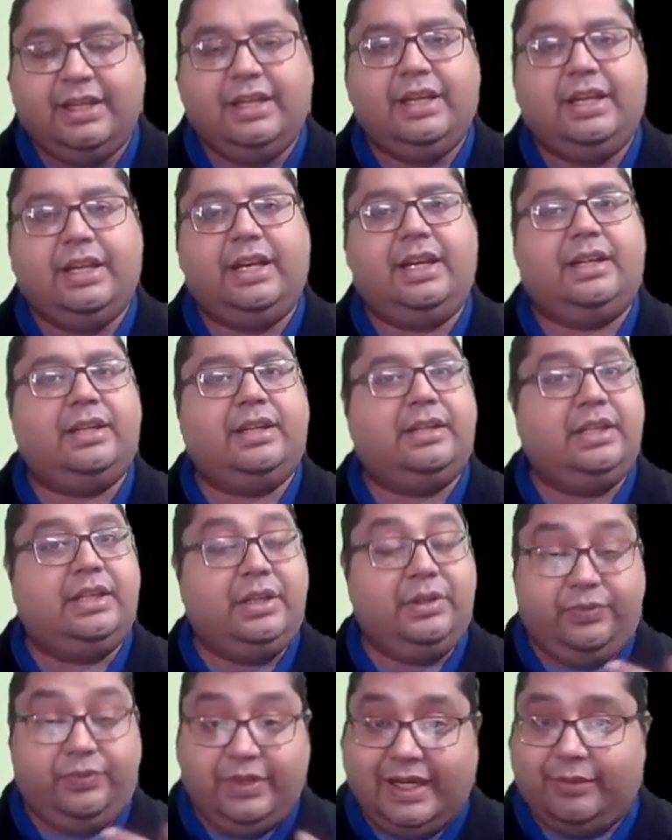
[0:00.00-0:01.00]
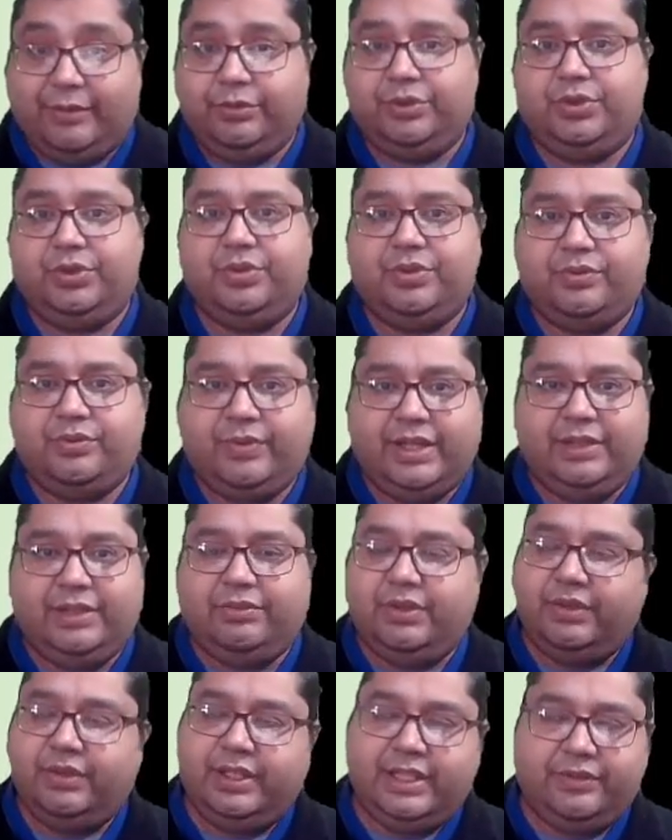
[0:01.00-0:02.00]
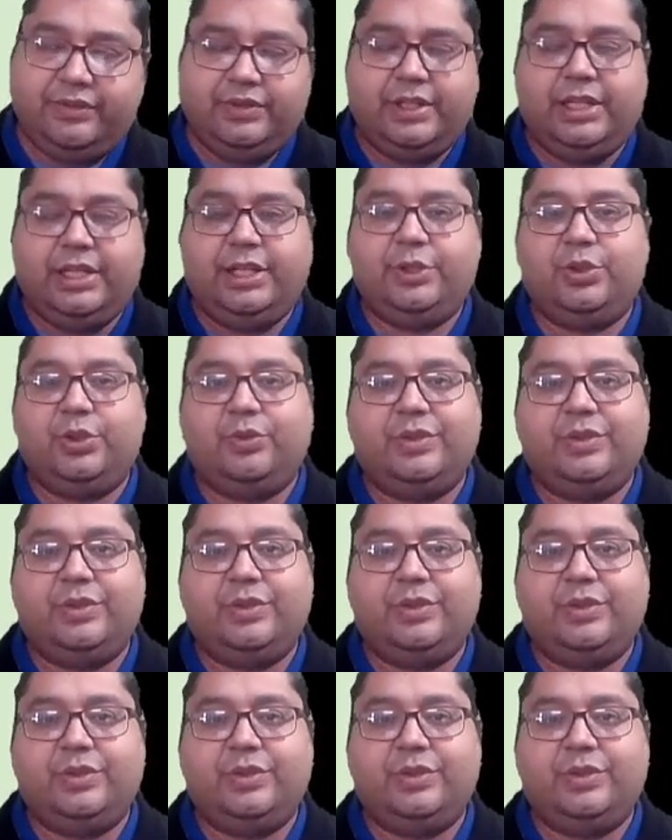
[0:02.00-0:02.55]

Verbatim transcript: uh, if we have to choose one we will definitely go